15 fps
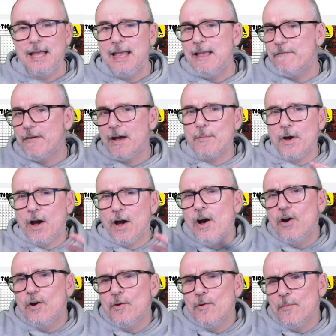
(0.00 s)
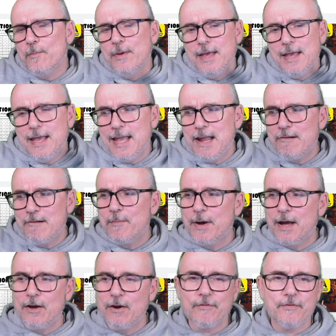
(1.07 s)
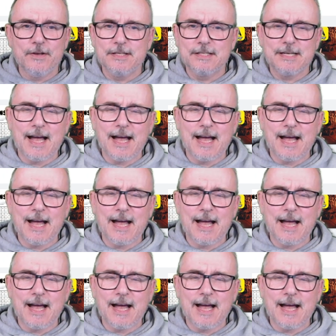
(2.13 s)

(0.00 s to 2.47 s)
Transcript: if I'm at home here in my office,